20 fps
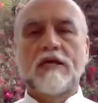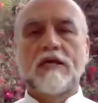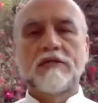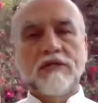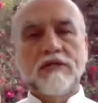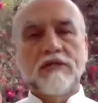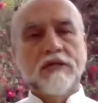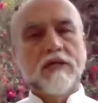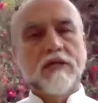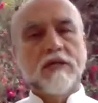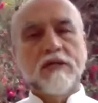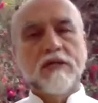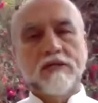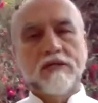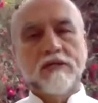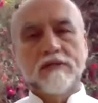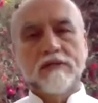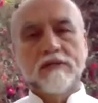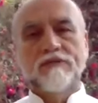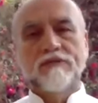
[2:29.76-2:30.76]

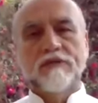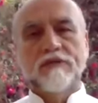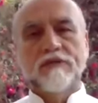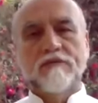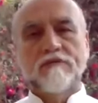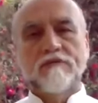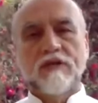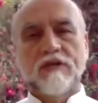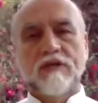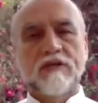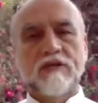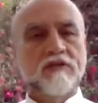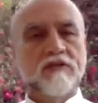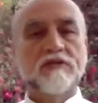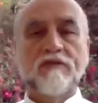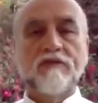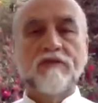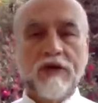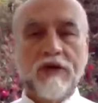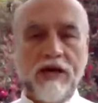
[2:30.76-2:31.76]
India is
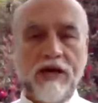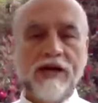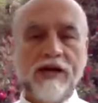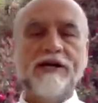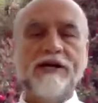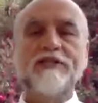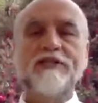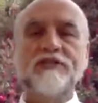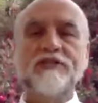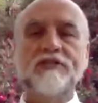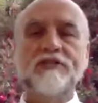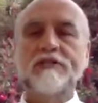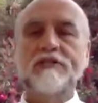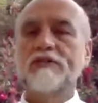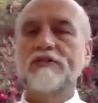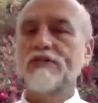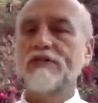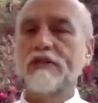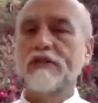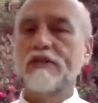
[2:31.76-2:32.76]
vast. It's
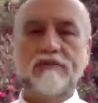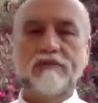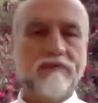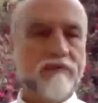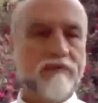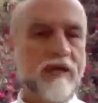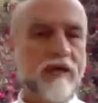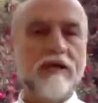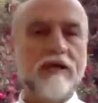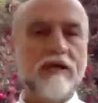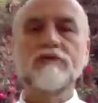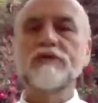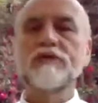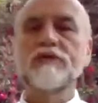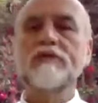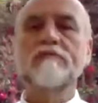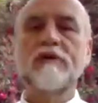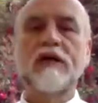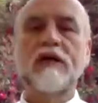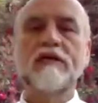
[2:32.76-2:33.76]
1,000
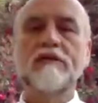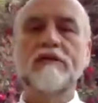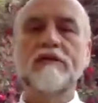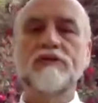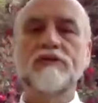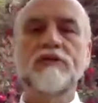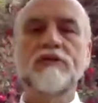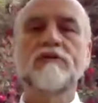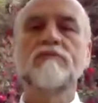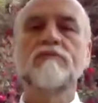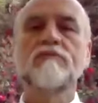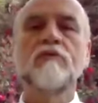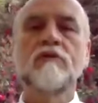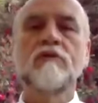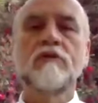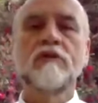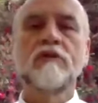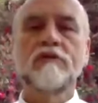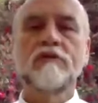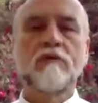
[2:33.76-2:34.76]
miles or
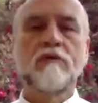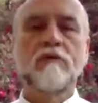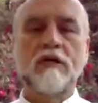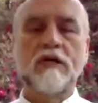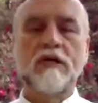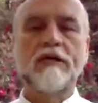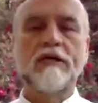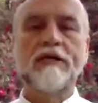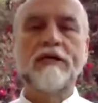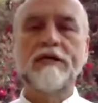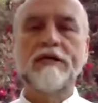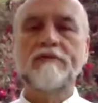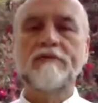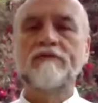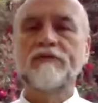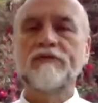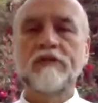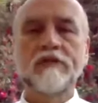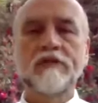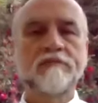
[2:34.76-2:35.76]
more wide
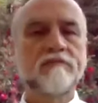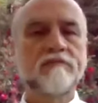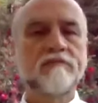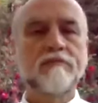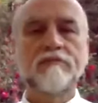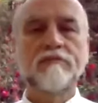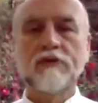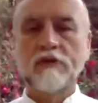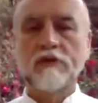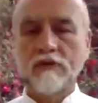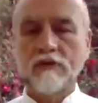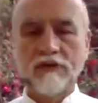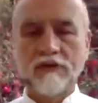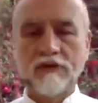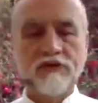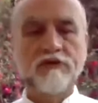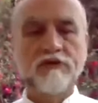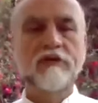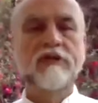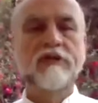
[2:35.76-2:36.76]
from the
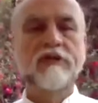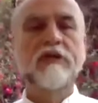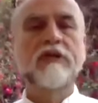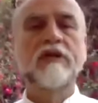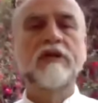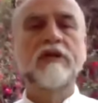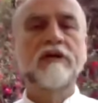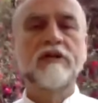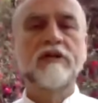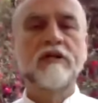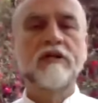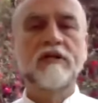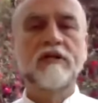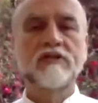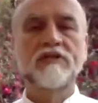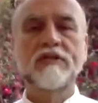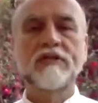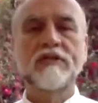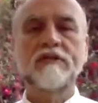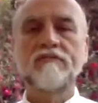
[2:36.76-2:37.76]
cultural area
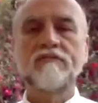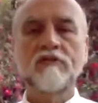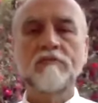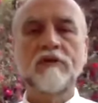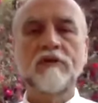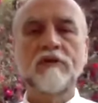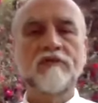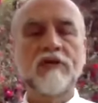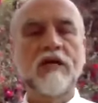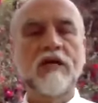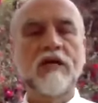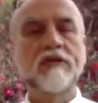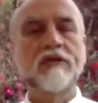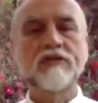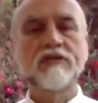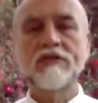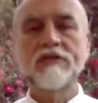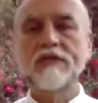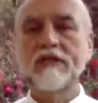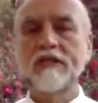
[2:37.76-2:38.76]
extending from
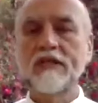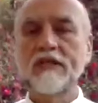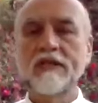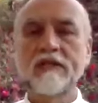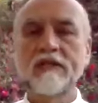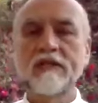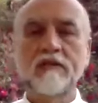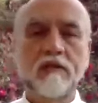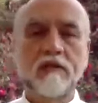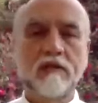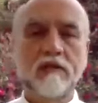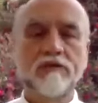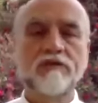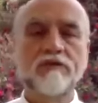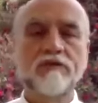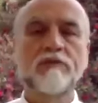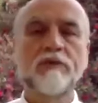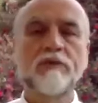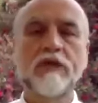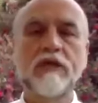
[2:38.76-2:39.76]
Afghanistan
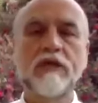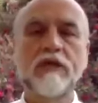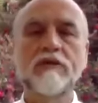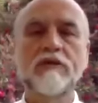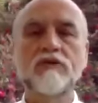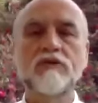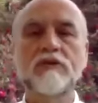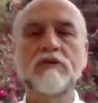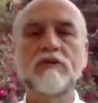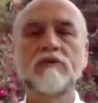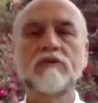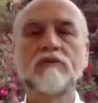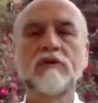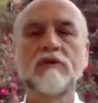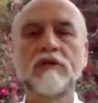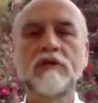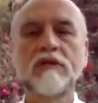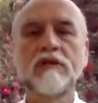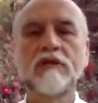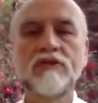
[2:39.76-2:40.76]
all the way to
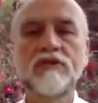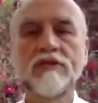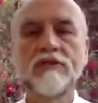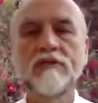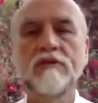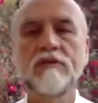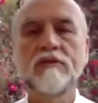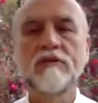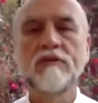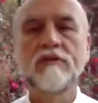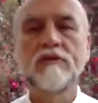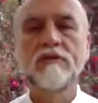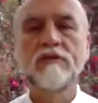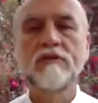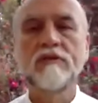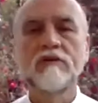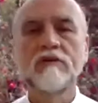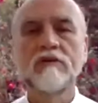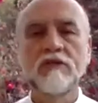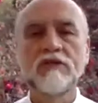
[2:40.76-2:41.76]
the eastern
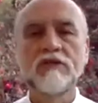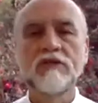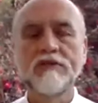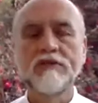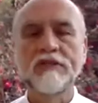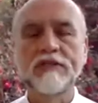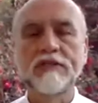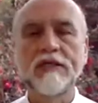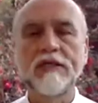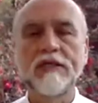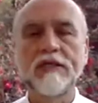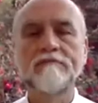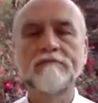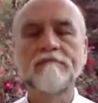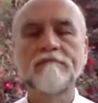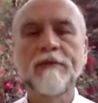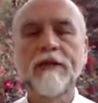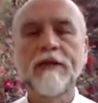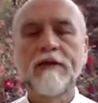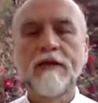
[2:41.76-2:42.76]
reaches of
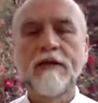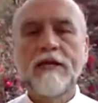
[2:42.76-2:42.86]
Assam.